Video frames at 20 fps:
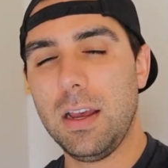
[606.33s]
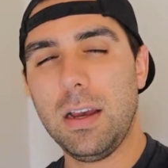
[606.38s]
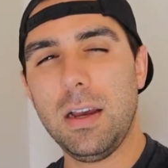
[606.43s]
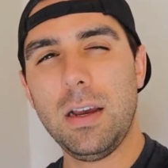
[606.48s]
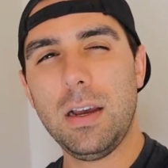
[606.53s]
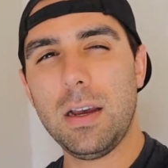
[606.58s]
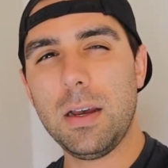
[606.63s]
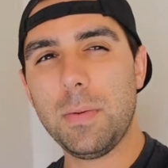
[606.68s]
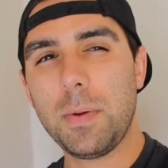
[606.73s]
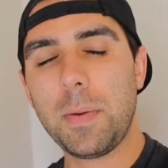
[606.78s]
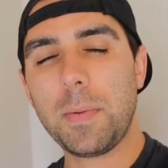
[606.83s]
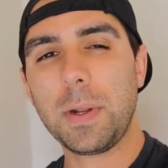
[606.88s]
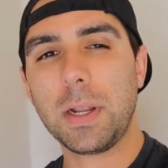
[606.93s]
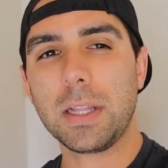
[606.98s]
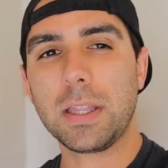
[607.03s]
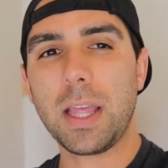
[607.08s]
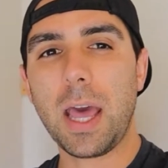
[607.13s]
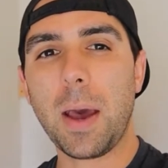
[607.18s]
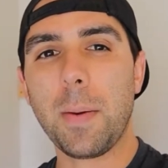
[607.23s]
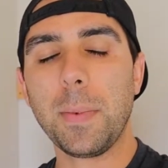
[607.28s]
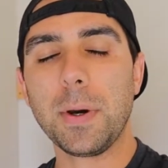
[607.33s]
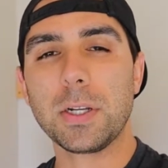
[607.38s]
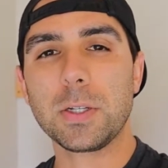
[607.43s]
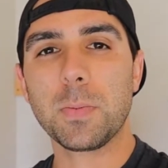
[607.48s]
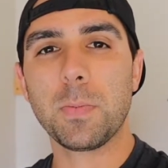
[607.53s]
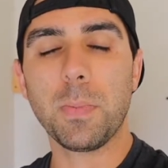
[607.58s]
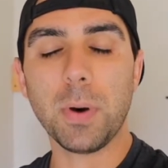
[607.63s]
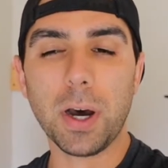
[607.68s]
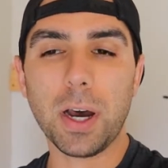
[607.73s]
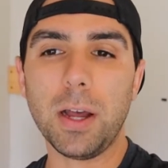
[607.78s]
Maybe not that much,
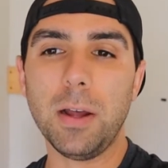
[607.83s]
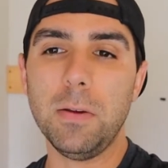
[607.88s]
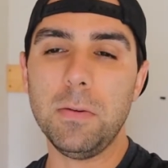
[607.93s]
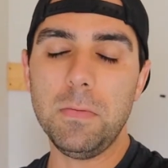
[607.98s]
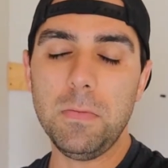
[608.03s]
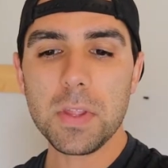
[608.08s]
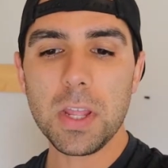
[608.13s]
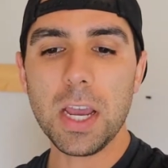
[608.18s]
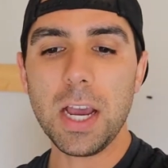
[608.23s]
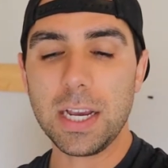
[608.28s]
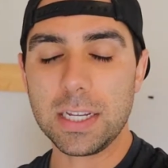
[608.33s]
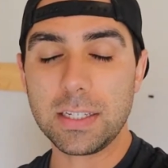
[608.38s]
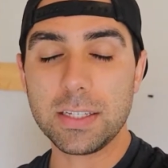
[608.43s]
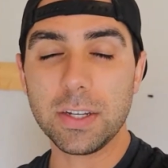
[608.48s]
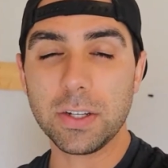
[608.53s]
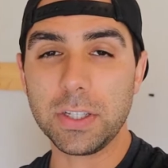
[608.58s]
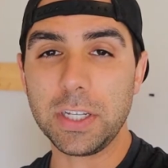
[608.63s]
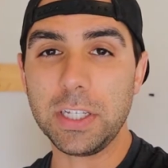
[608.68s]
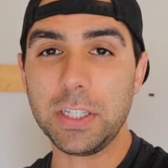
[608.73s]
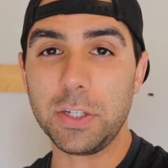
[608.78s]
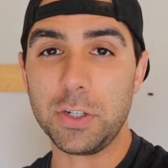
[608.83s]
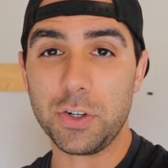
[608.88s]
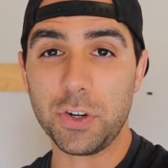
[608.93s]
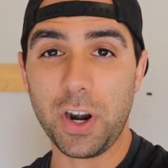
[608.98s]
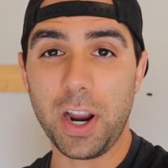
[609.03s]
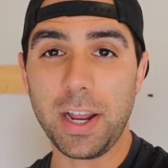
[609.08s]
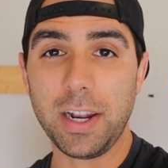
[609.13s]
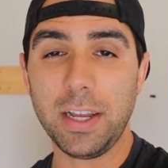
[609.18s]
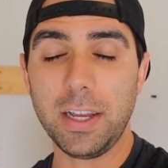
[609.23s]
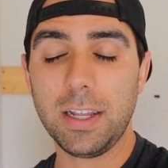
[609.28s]
but I still need to
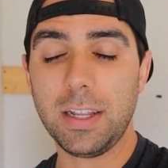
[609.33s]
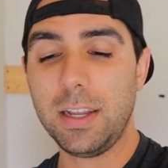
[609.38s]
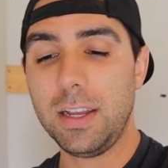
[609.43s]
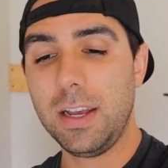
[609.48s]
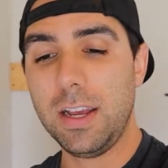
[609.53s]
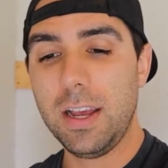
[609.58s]
drain it.